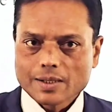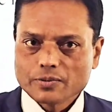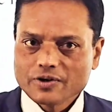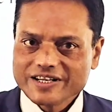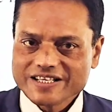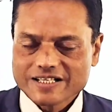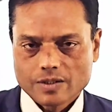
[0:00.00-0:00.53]

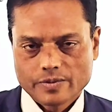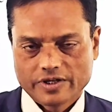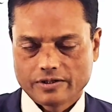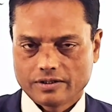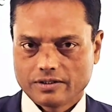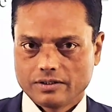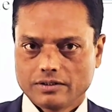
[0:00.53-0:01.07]
tabulation
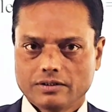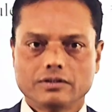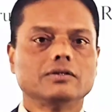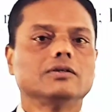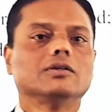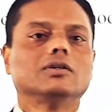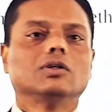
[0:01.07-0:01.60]
method,
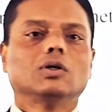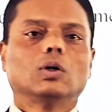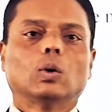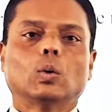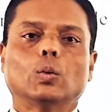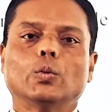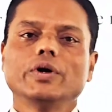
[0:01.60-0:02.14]

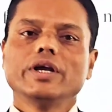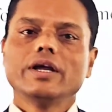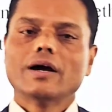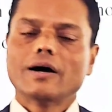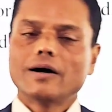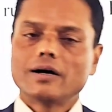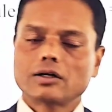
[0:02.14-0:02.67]

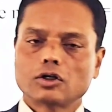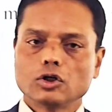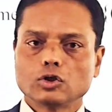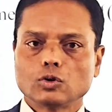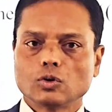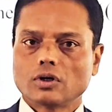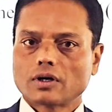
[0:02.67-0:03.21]
we are
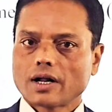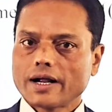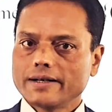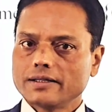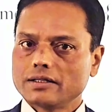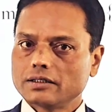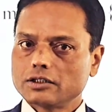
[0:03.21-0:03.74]
going to
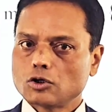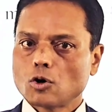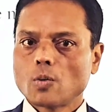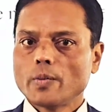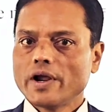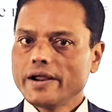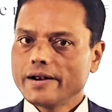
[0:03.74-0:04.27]
write the
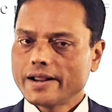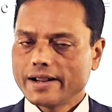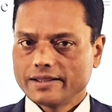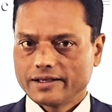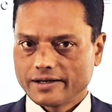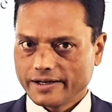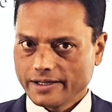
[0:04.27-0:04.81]
domain
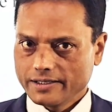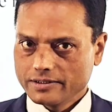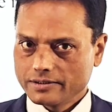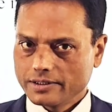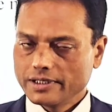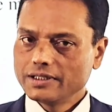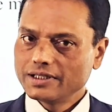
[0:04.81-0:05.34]
and the range
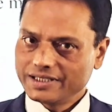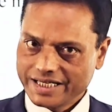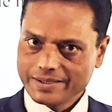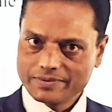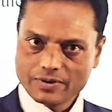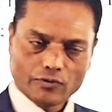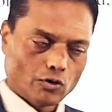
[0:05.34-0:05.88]
in the
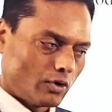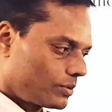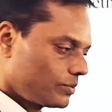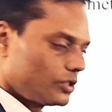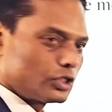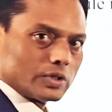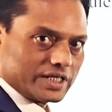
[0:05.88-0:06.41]
table
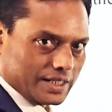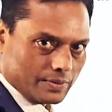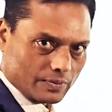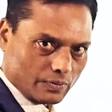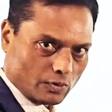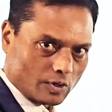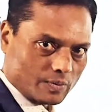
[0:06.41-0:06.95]
form. So
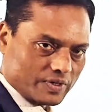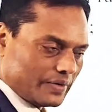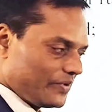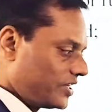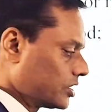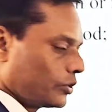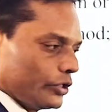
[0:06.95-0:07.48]
table form
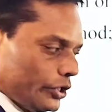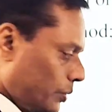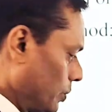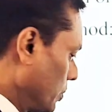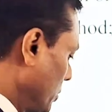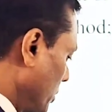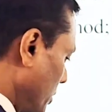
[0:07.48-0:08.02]
depends on
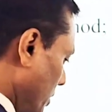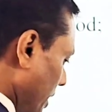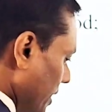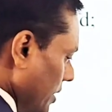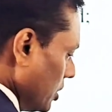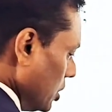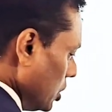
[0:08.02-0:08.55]
you,
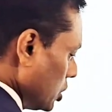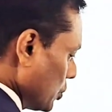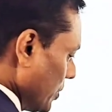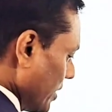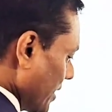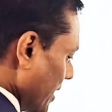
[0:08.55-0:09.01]
right? So we